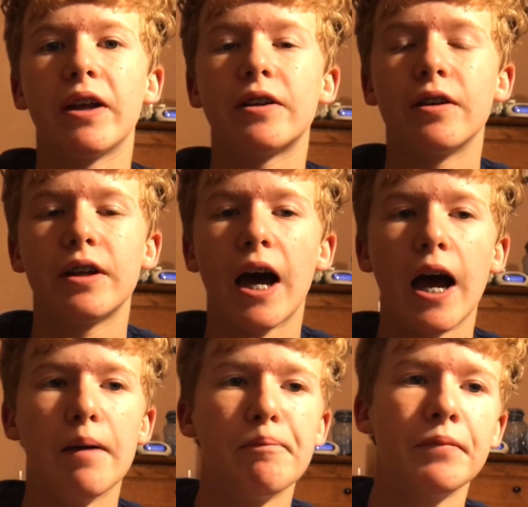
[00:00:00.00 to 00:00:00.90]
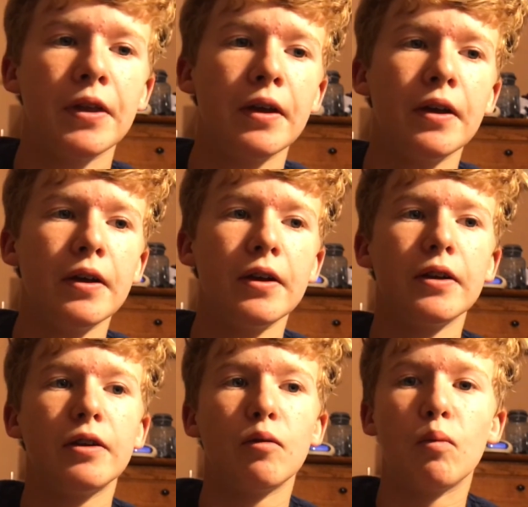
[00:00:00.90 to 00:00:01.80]
waste her time
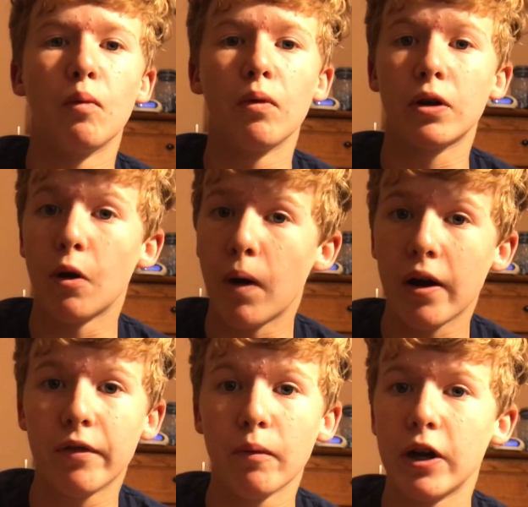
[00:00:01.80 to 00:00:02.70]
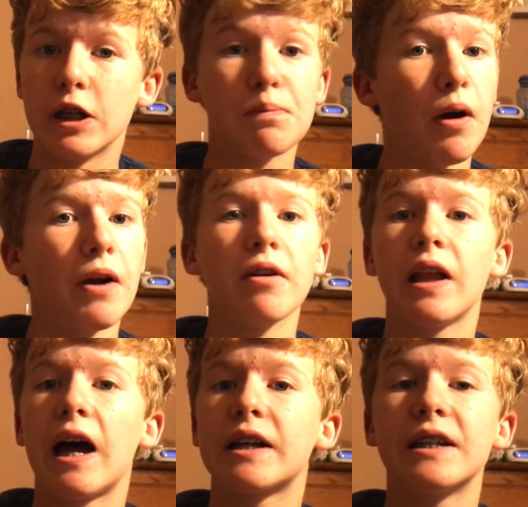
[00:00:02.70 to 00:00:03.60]
to go out of her way. She's probably
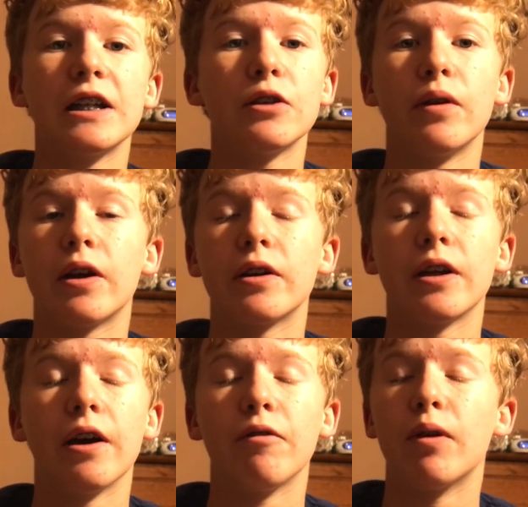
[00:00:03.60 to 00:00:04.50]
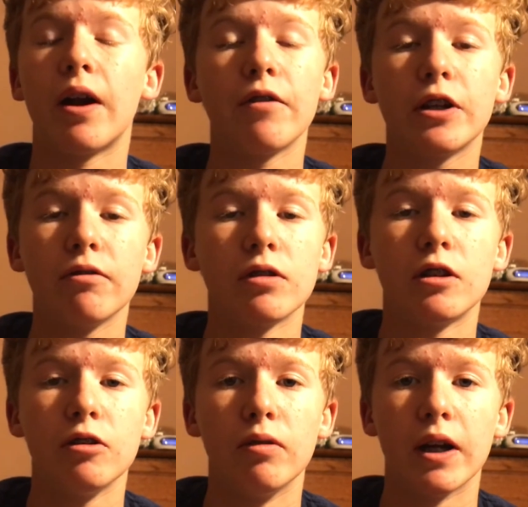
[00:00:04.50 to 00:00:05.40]
relaxing, enjoying herself, whatever she was
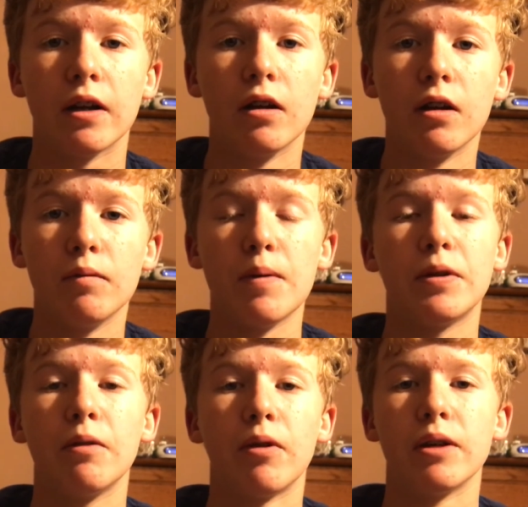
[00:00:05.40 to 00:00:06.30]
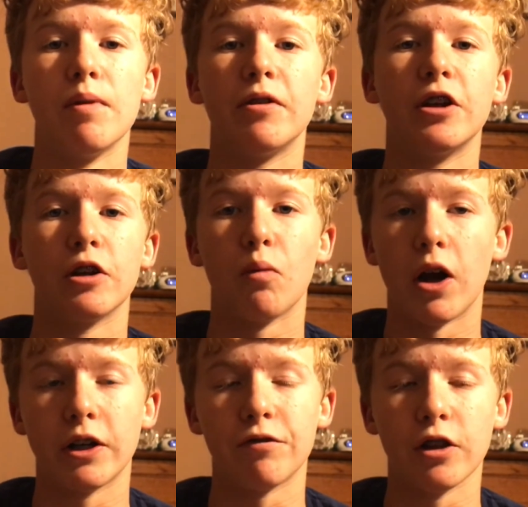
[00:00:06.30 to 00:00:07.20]
doing. Maybe she wasn't, maybe she was just
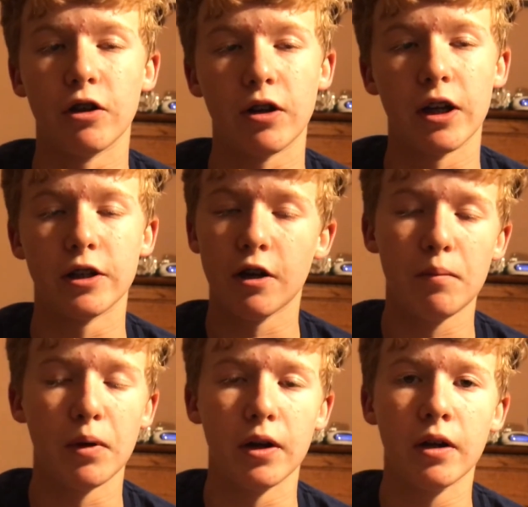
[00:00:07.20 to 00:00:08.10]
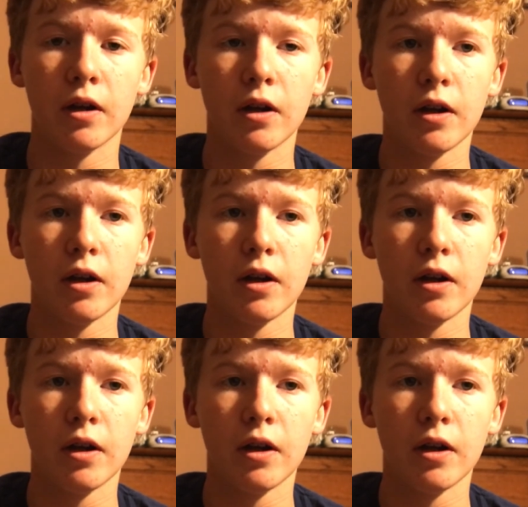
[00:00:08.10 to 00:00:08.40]
watching for little kids. But